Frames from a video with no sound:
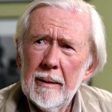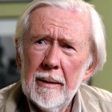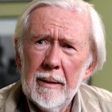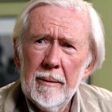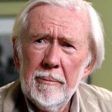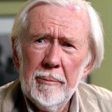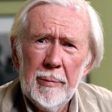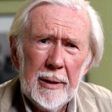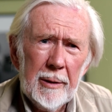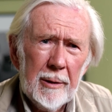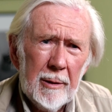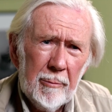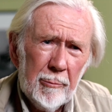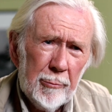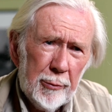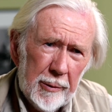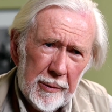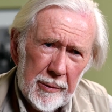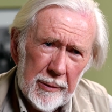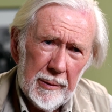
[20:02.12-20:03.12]
I've been
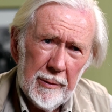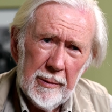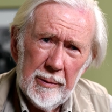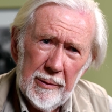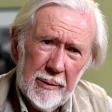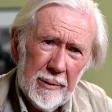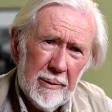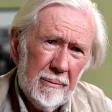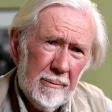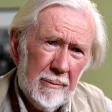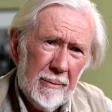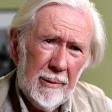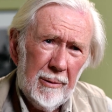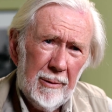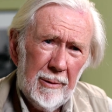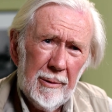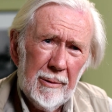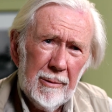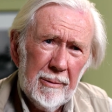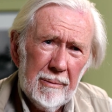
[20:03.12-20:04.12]
imprisoned, you
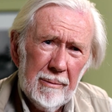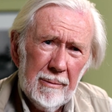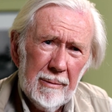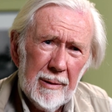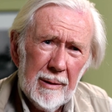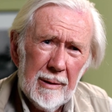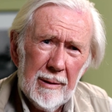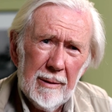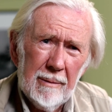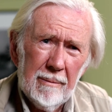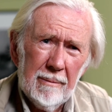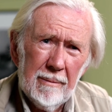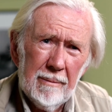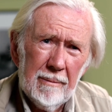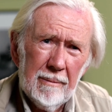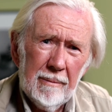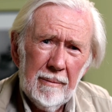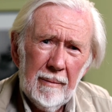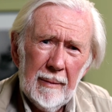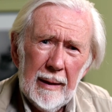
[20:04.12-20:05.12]
know,
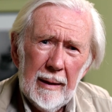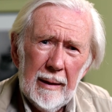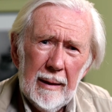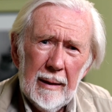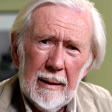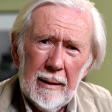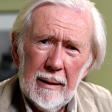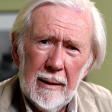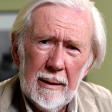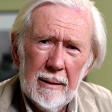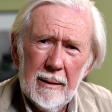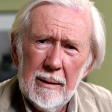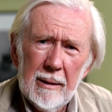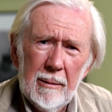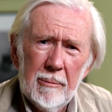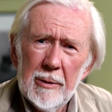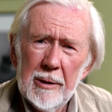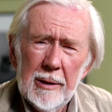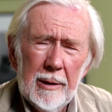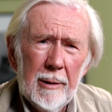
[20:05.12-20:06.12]
and
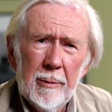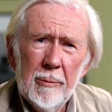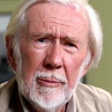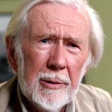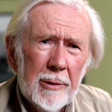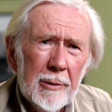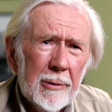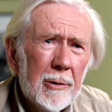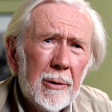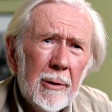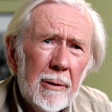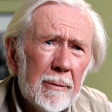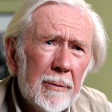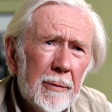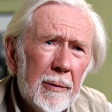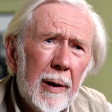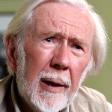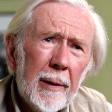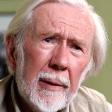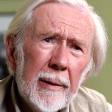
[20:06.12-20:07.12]
sometimes it's not
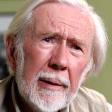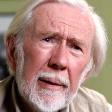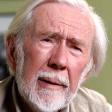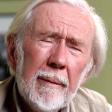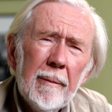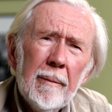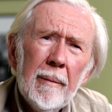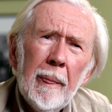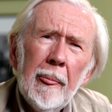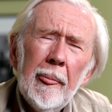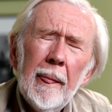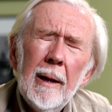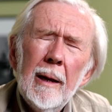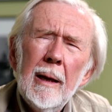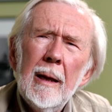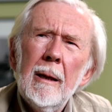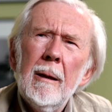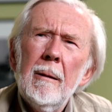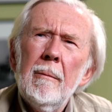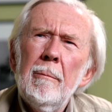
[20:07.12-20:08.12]
fun.
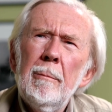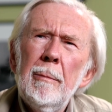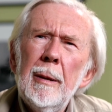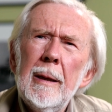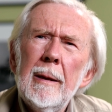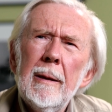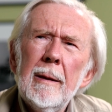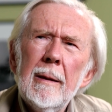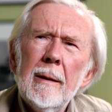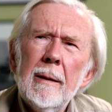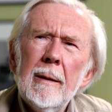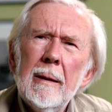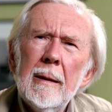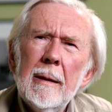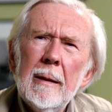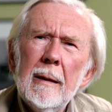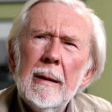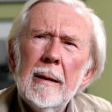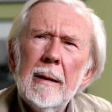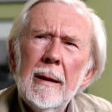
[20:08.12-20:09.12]
But
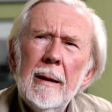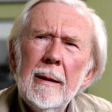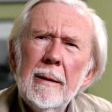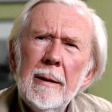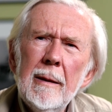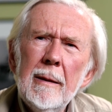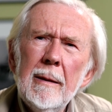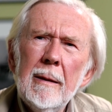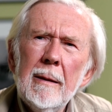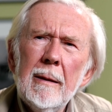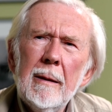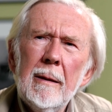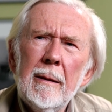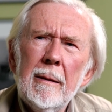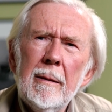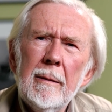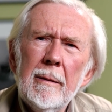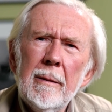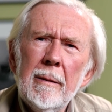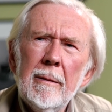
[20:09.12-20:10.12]
I
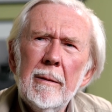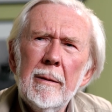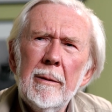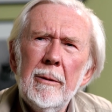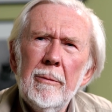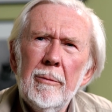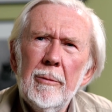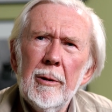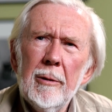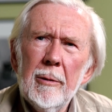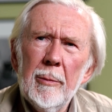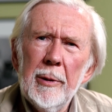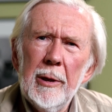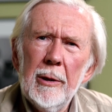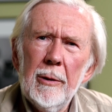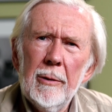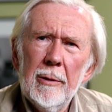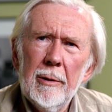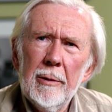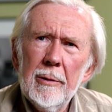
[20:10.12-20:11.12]
think you've got to be
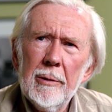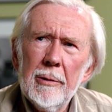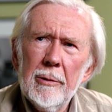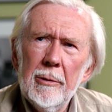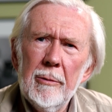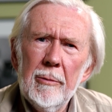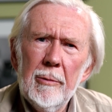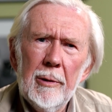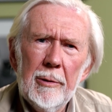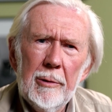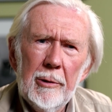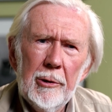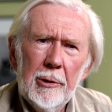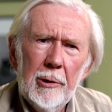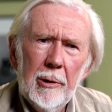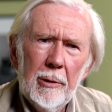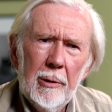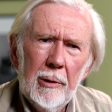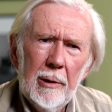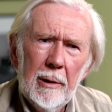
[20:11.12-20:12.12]
honest, you've got to
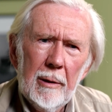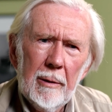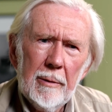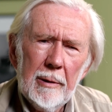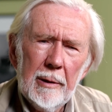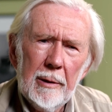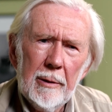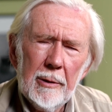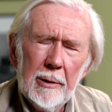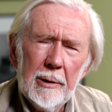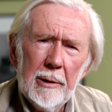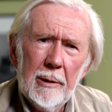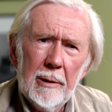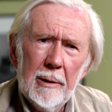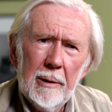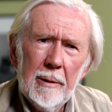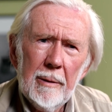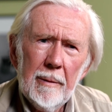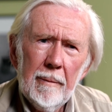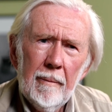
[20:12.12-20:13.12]
show how things
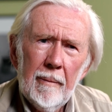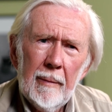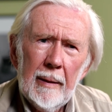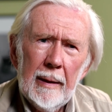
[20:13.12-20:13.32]
are,